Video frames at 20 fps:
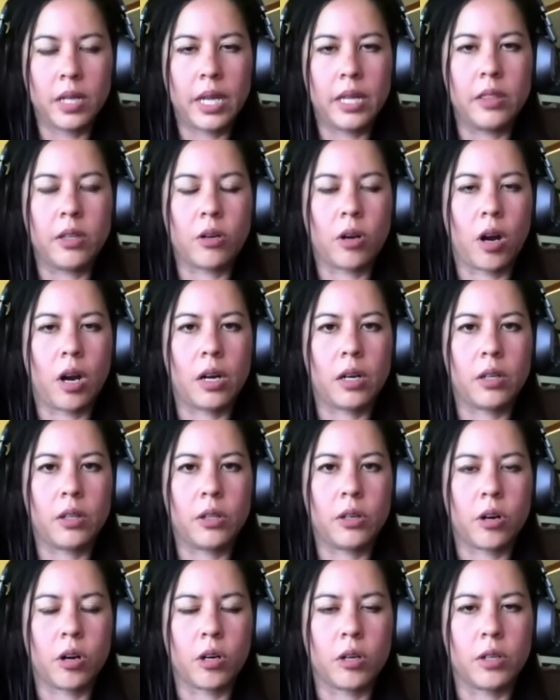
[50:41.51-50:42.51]
And there
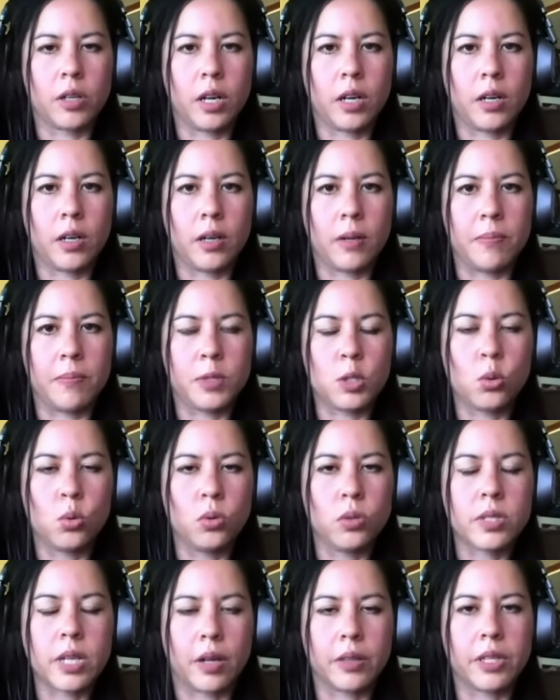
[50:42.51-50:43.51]
are
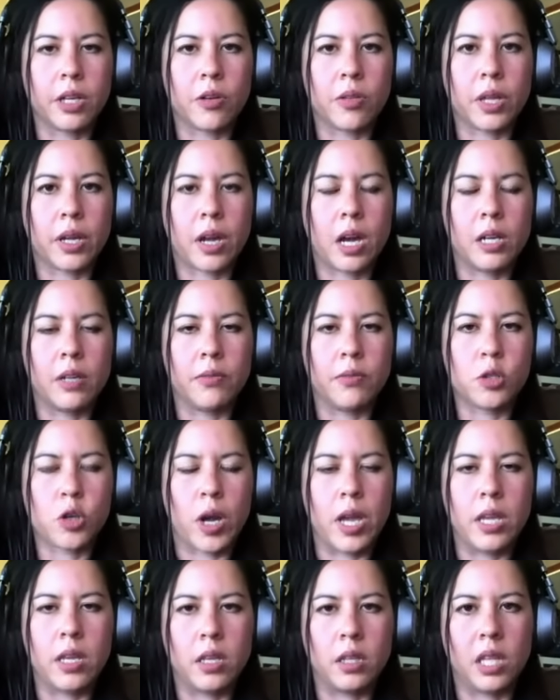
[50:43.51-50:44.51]
tools out there that kind of
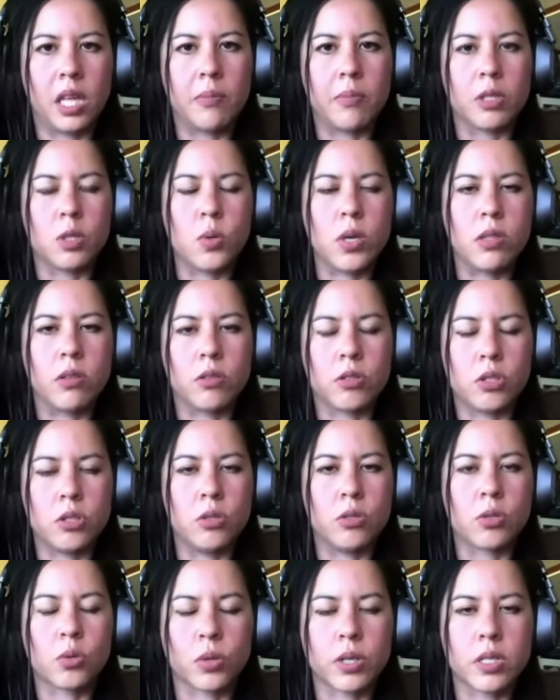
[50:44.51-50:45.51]
triangulate between those two
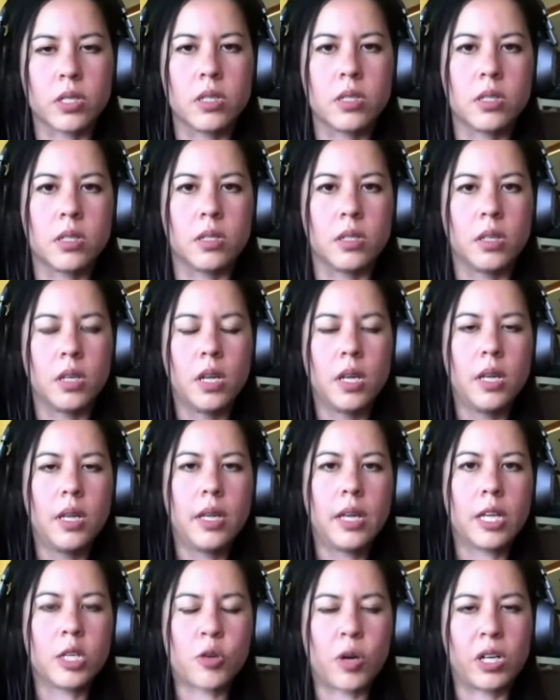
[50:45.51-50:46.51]
sources and
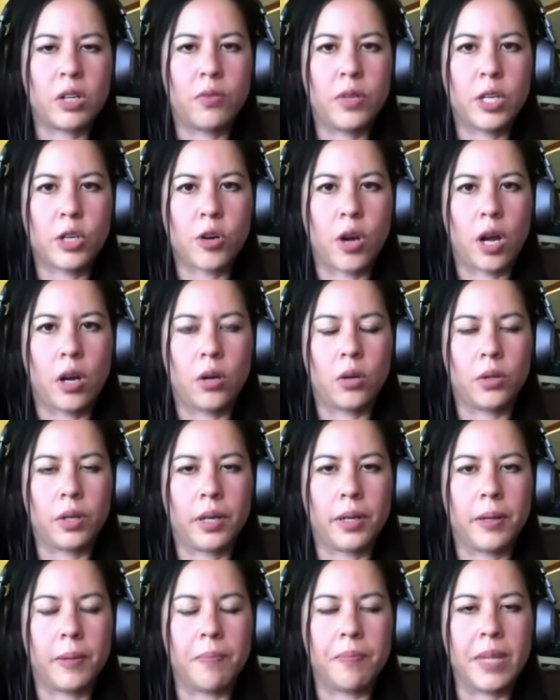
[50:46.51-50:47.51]
try to figure out
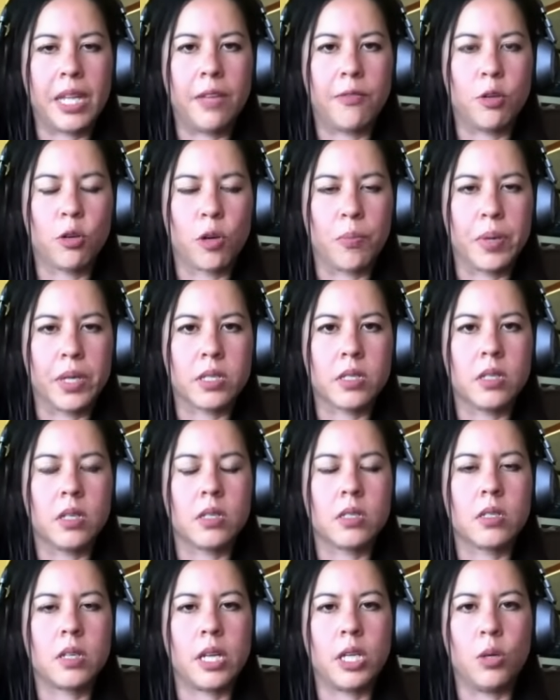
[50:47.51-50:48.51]
if you're a
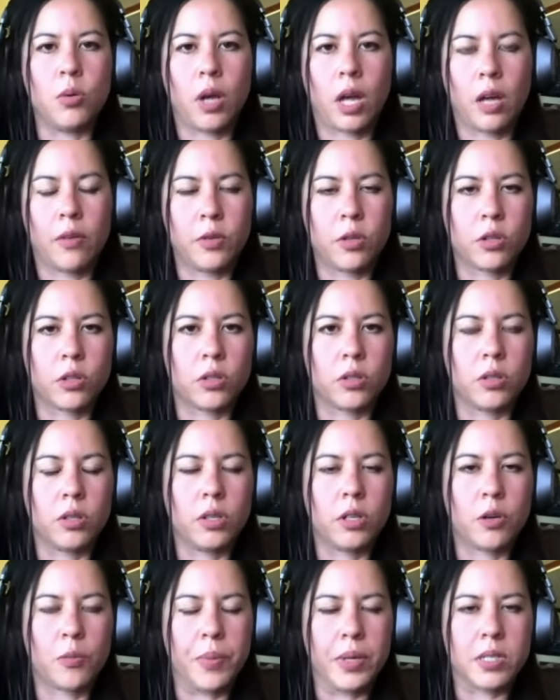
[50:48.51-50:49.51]
business and you have
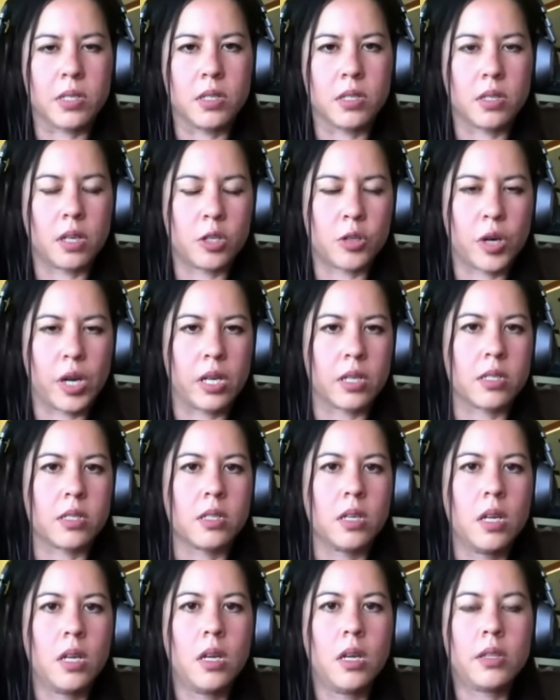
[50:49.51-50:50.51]
your business address
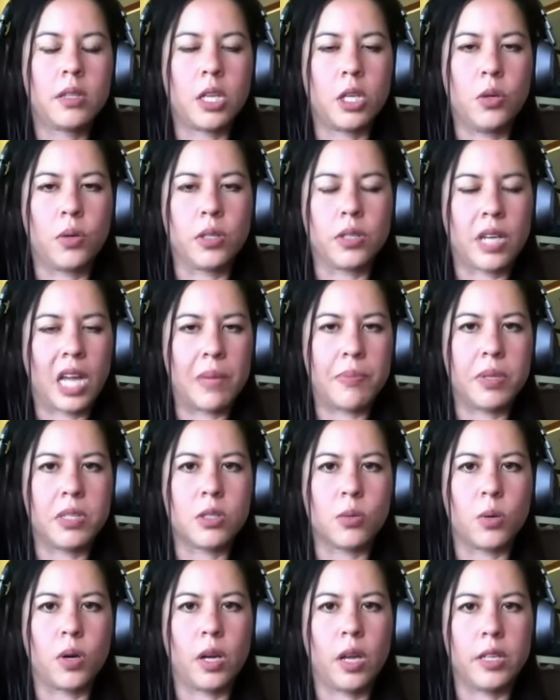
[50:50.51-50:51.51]
that you can type
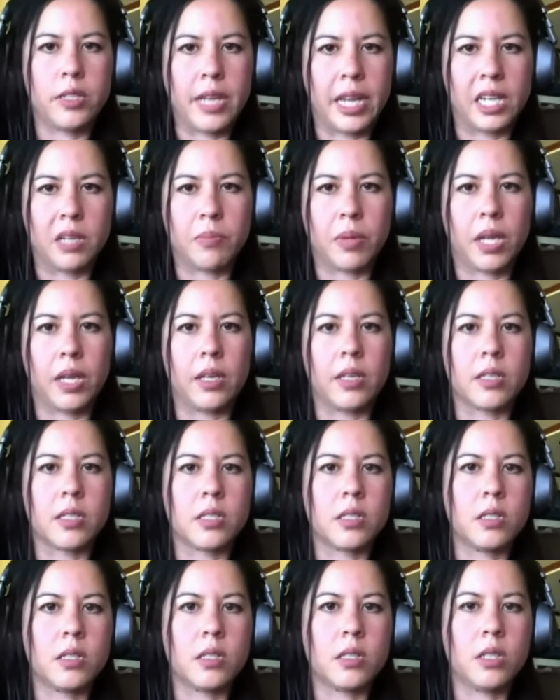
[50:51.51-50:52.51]
into a
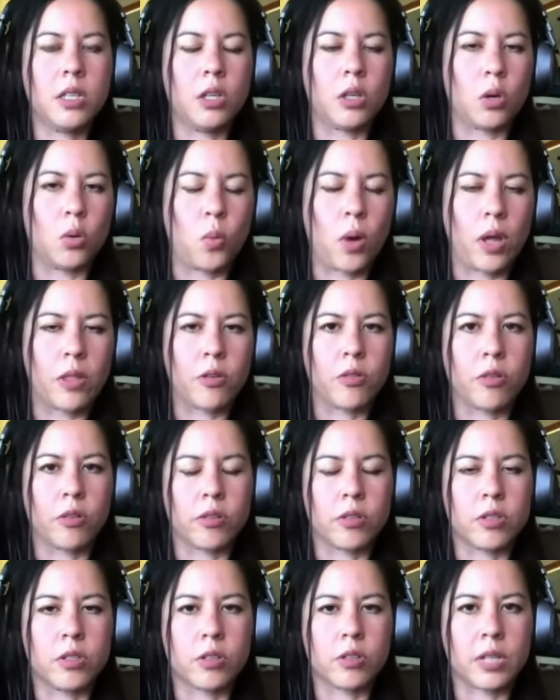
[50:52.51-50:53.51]
database, you know, whether
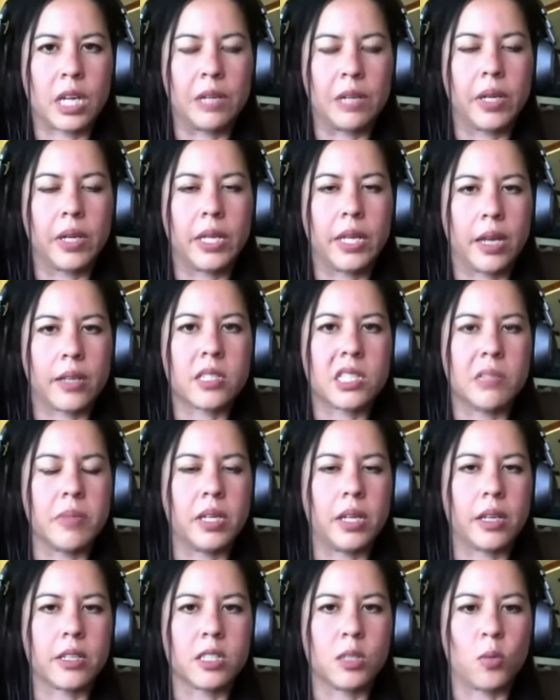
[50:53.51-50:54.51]
there's kind of a guesstimate
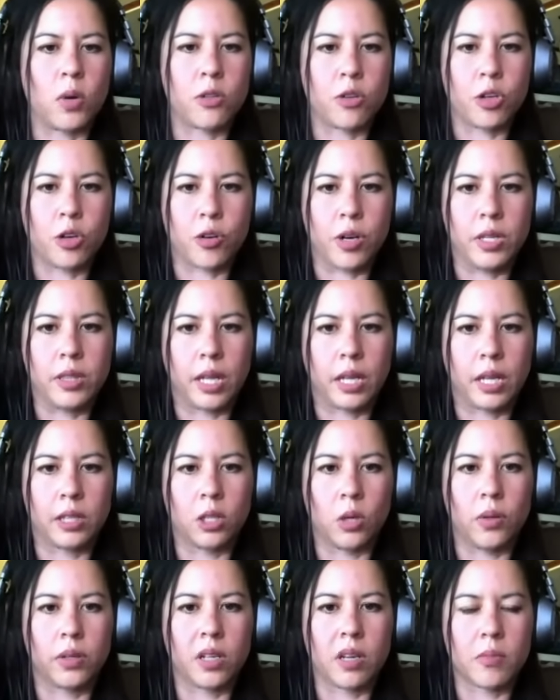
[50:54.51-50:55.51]
as to whether you're in that low
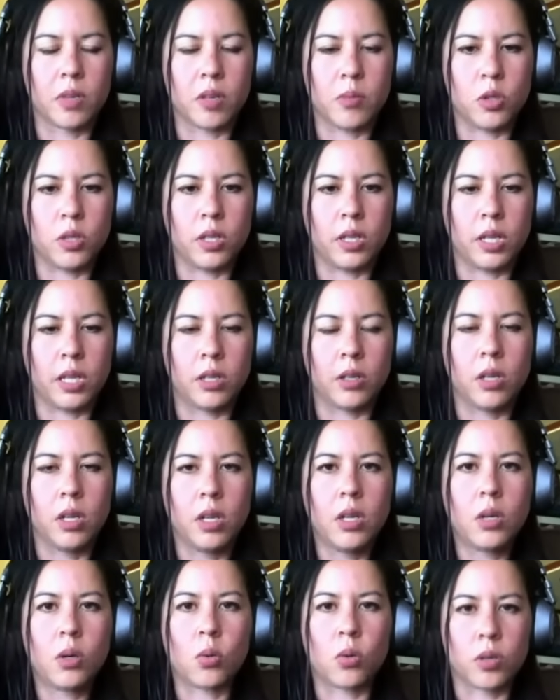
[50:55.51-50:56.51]
income community
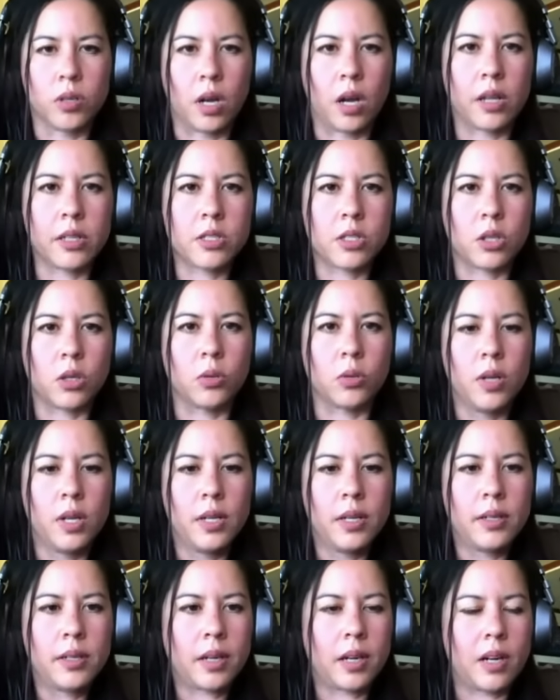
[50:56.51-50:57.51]
or not. So,
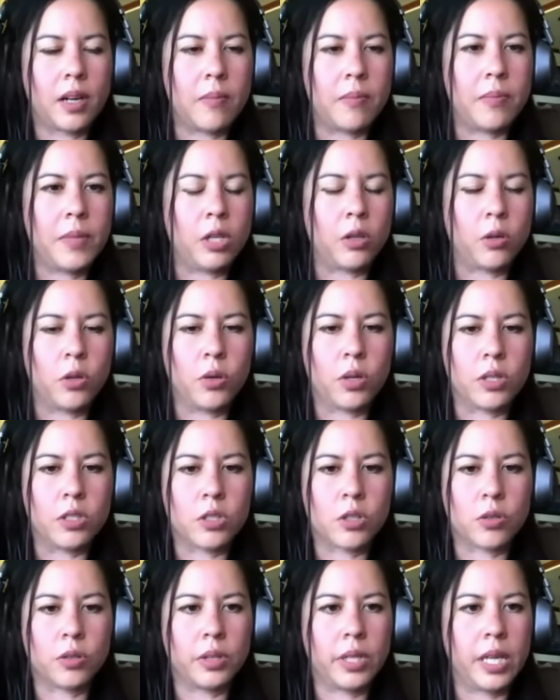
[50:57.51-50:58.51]
you know, you can
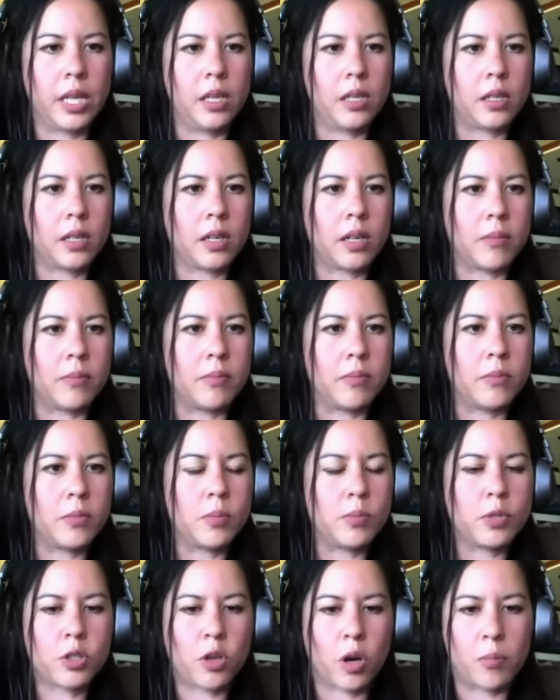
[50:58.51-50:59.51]
certainly
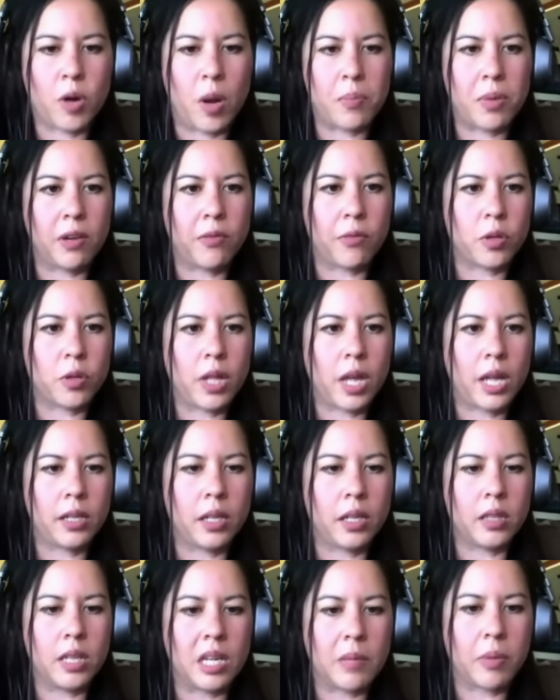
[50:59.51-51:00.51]
start prepping for that and
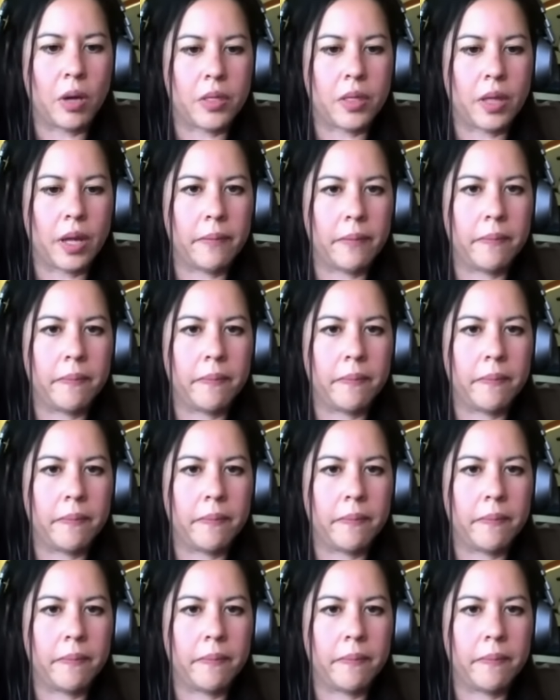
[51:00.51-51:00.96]
think about that.